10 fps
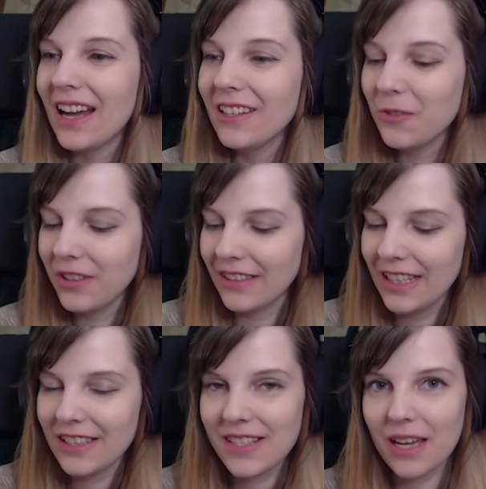know the
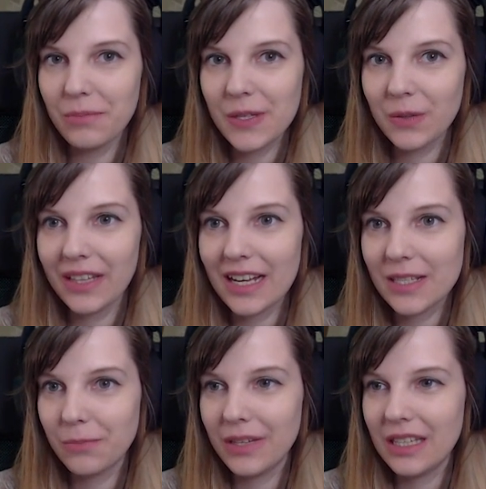latest episode
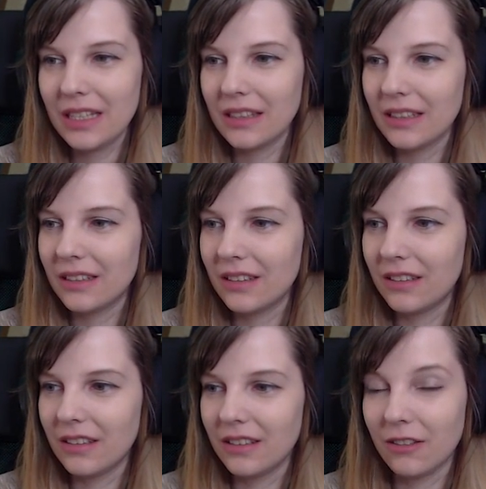has been
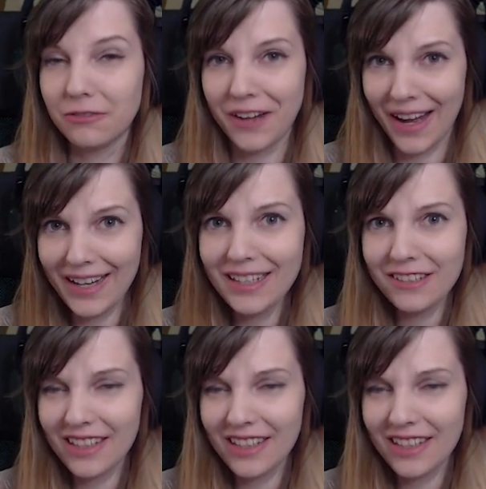uh, a while.